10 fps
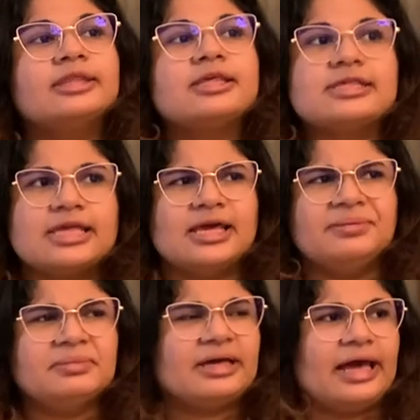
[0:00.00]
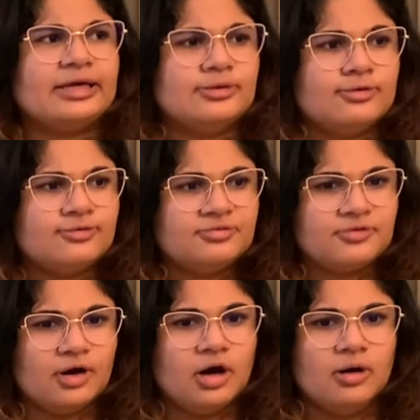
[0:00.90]
the same kind
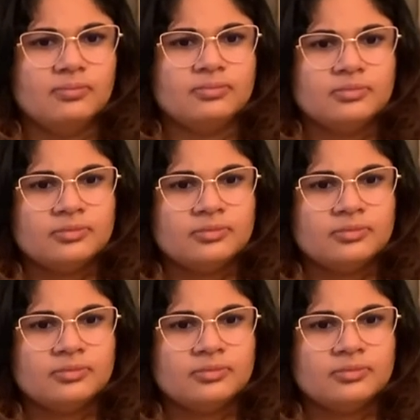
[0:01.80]
of